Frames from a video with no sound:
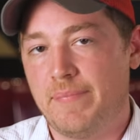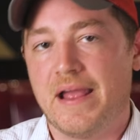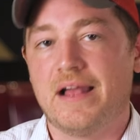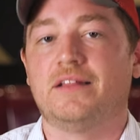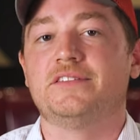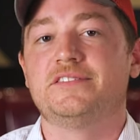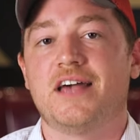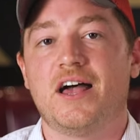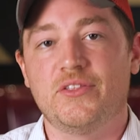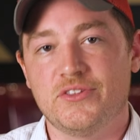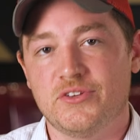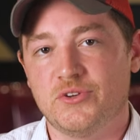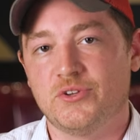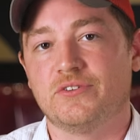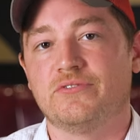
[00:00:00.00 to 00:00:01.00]
balance out
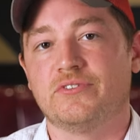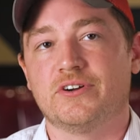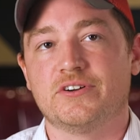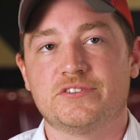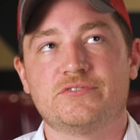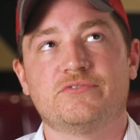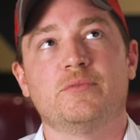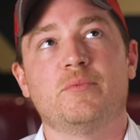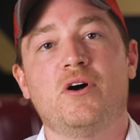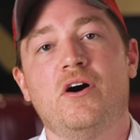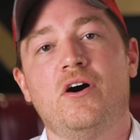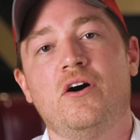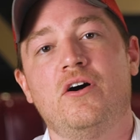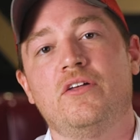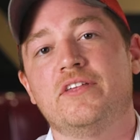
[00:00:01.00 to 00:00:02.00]
the universe from
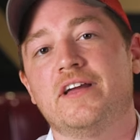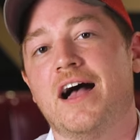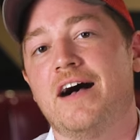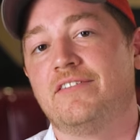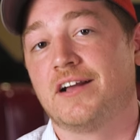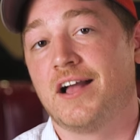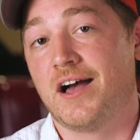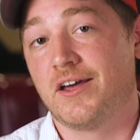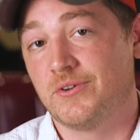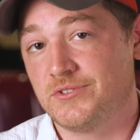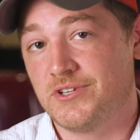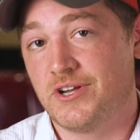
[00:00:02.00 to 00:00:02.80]
all the avocado